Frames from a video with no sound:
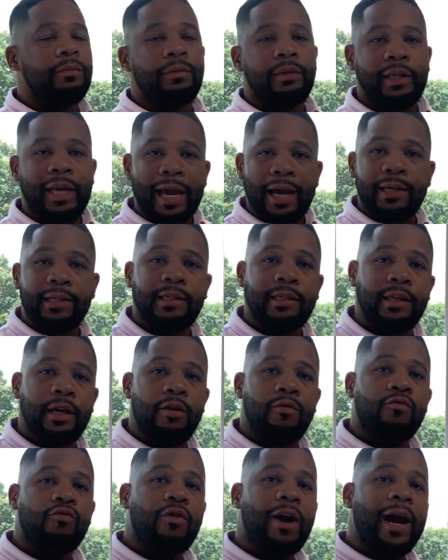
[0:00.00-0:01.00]
yes,
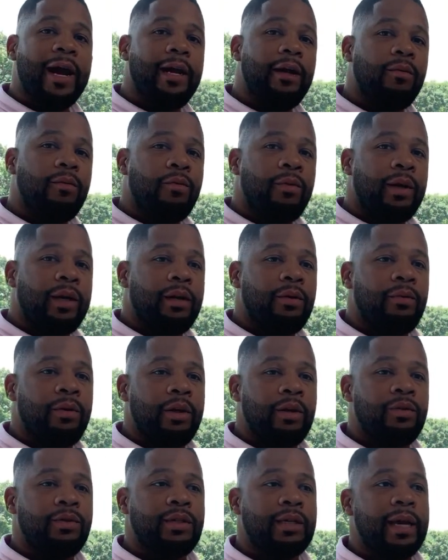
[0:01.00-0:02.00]
you're right when,
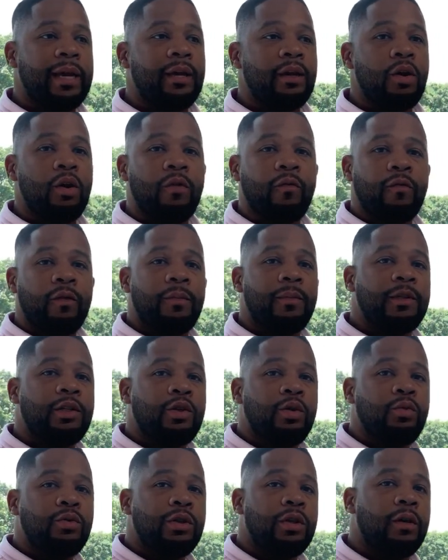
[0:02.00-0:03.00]
when you're saying going from a
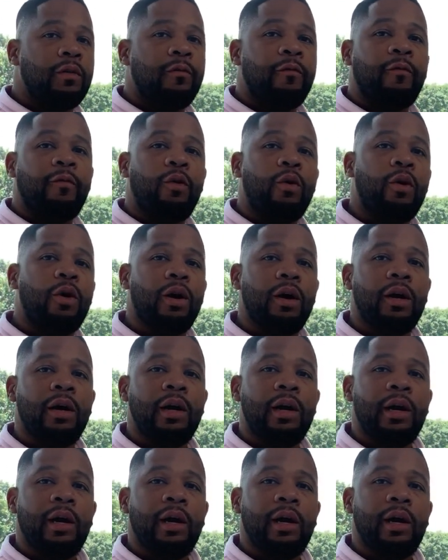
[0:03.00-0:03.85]
two to the four,